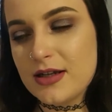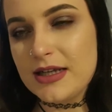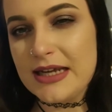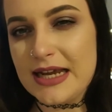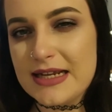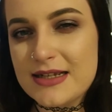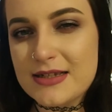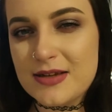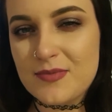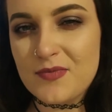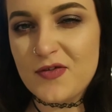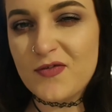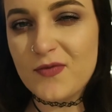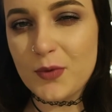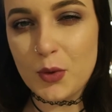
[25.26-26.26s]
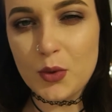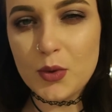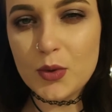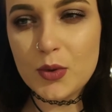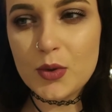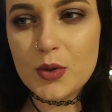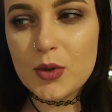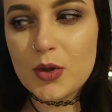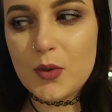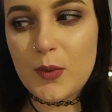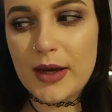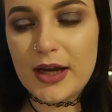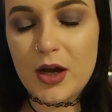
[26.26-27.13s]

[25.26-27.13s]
get some food. We're